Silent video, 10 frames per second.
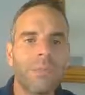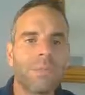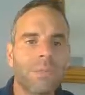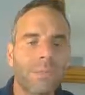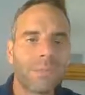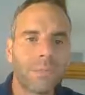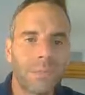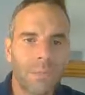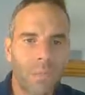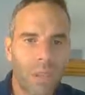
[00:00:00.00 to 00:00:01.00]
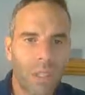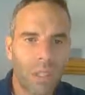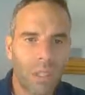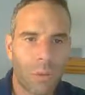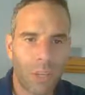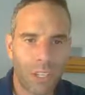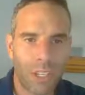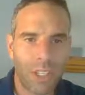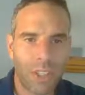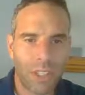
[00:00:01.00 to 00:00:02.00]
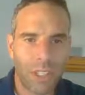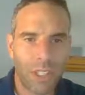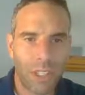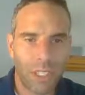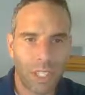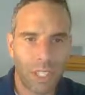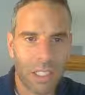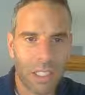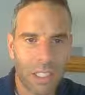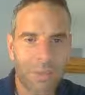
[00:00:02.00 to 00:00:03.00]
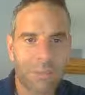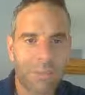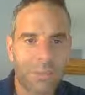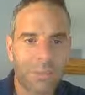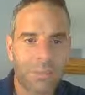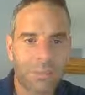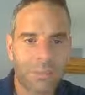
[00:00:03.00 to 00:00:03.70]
in, where your cursor is currently clicked on.